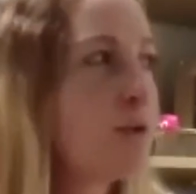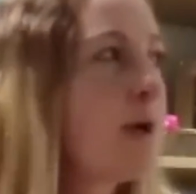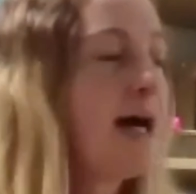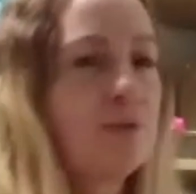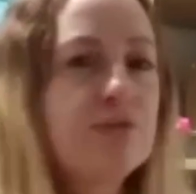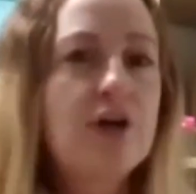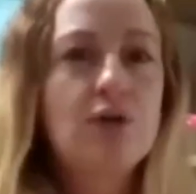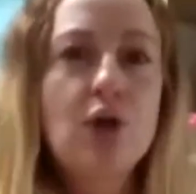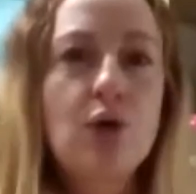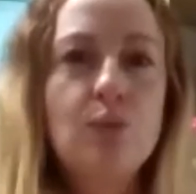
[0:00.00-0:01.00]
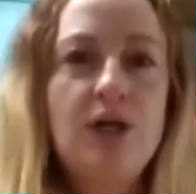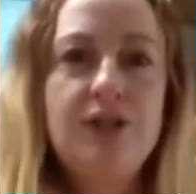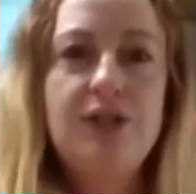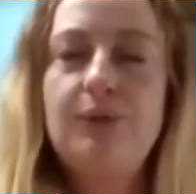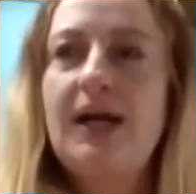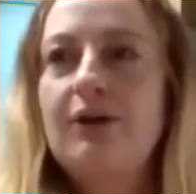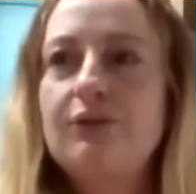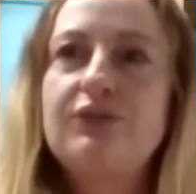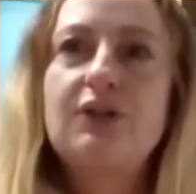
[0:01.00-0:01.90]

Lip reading: oh, how far along were you, how